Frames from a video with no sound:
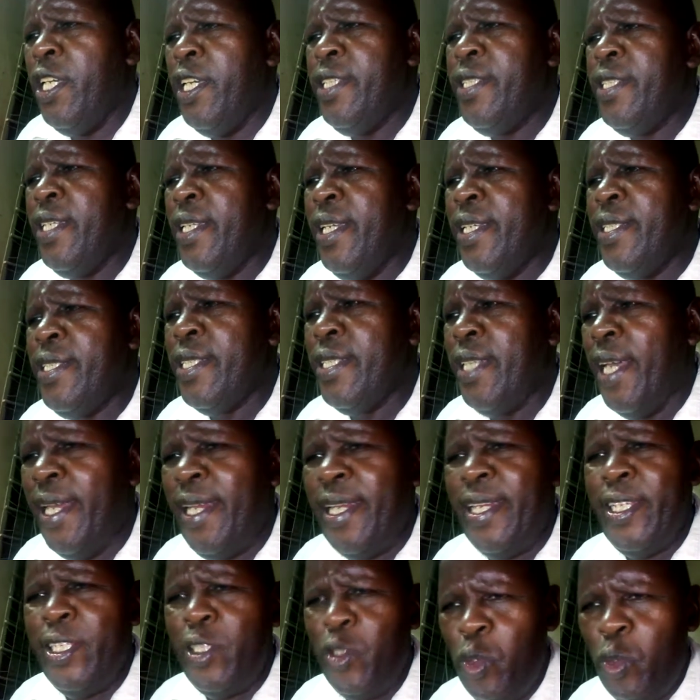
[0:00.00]
is
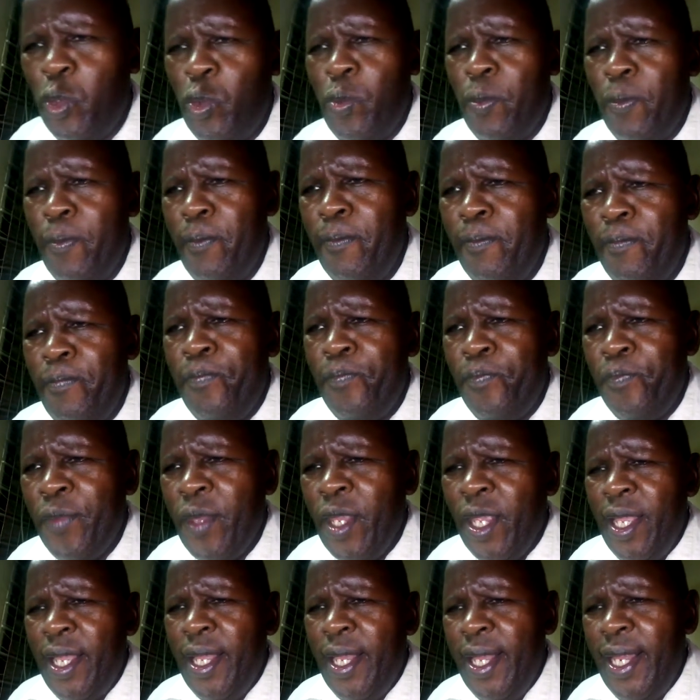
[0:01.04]
necessarily true.
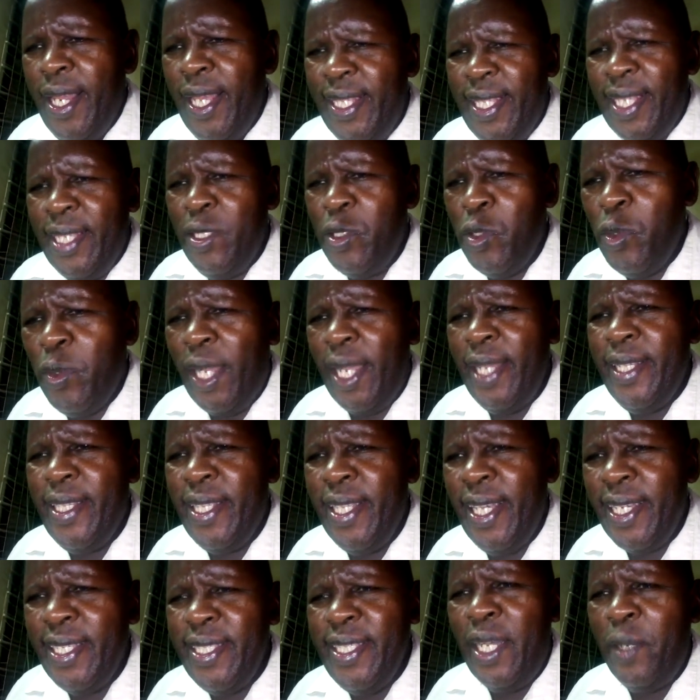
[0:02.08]
Let us look at
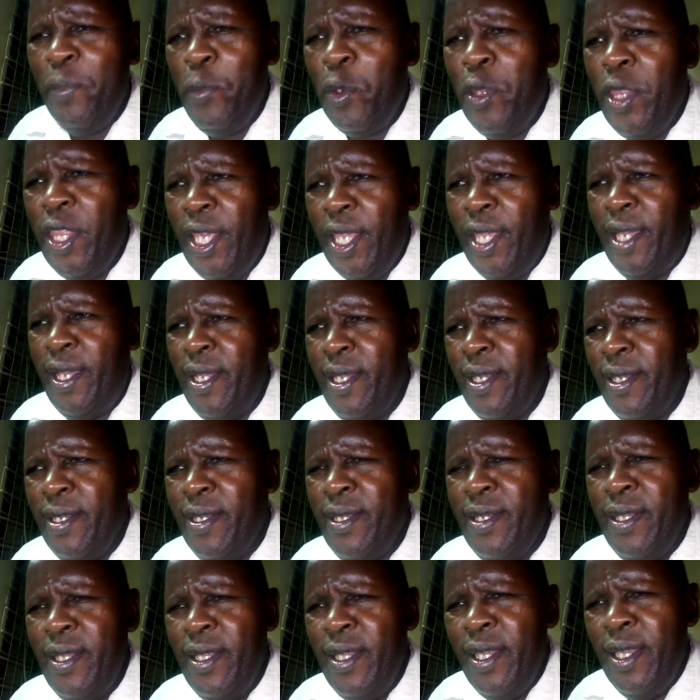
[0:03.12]
the example there.
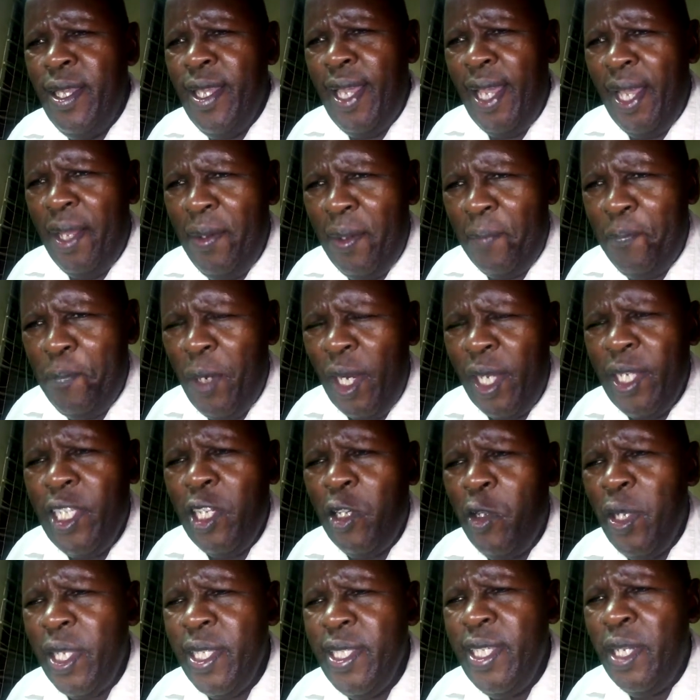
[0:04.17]
A
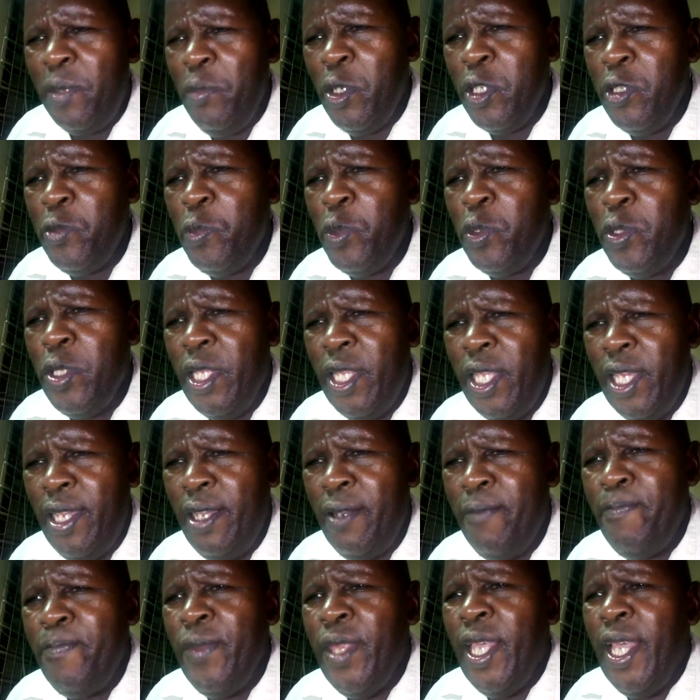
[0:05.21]
practical example is put there.
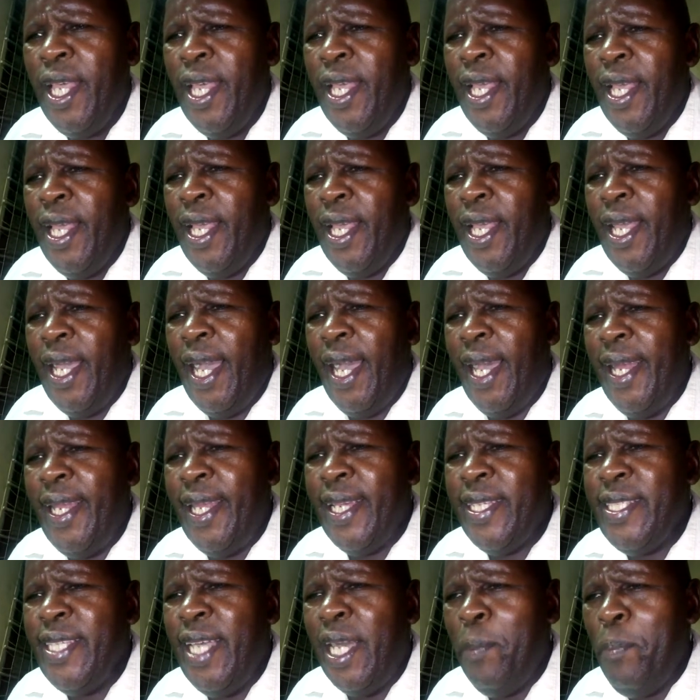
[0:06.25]
An
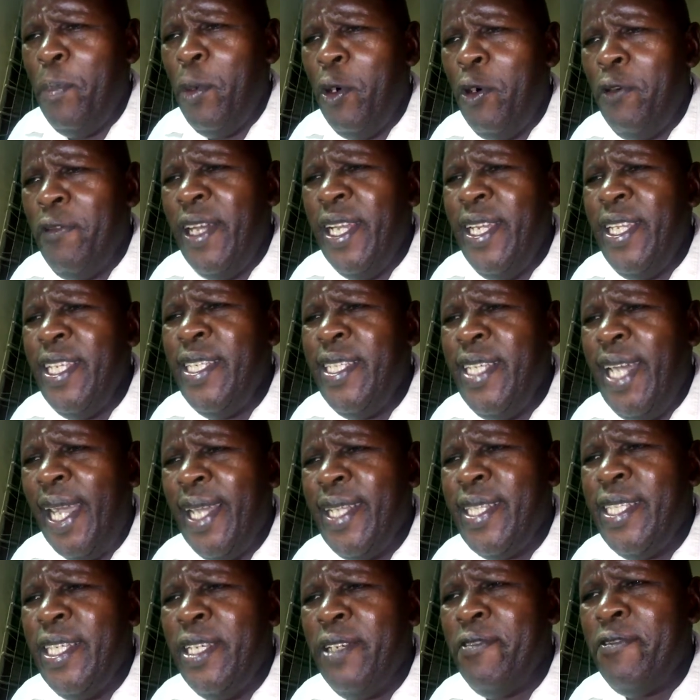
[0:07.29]
example of a
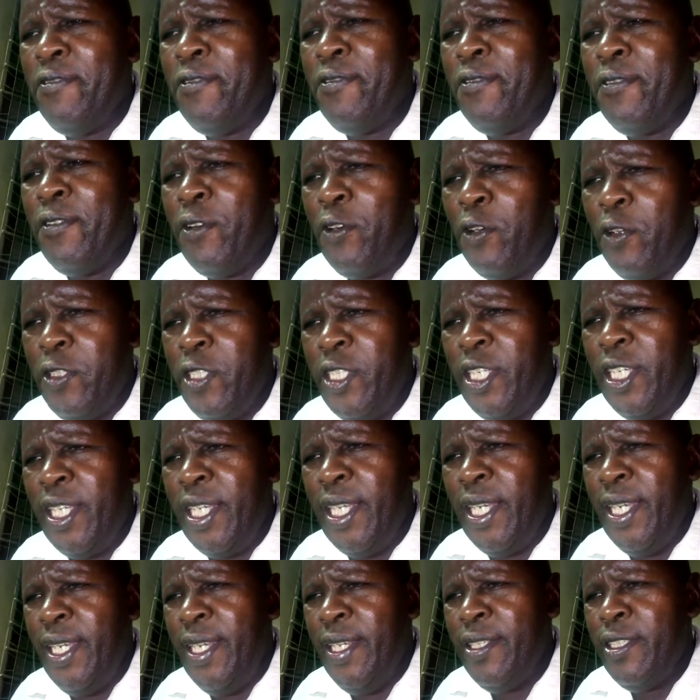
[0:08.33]
deductive logic
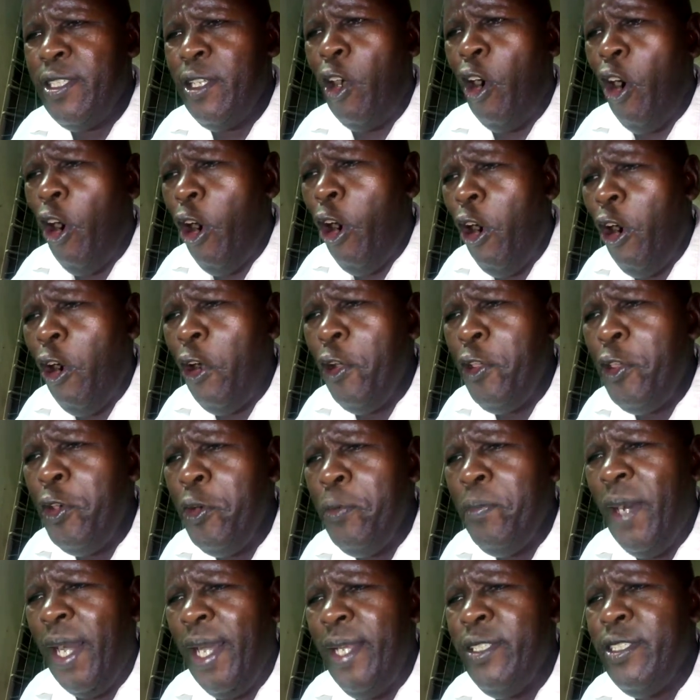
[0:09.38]
is all
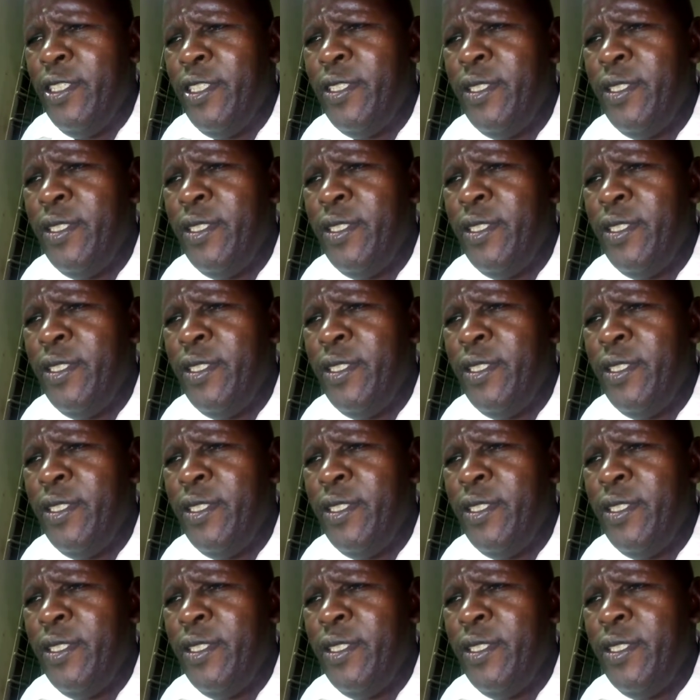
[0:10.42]
human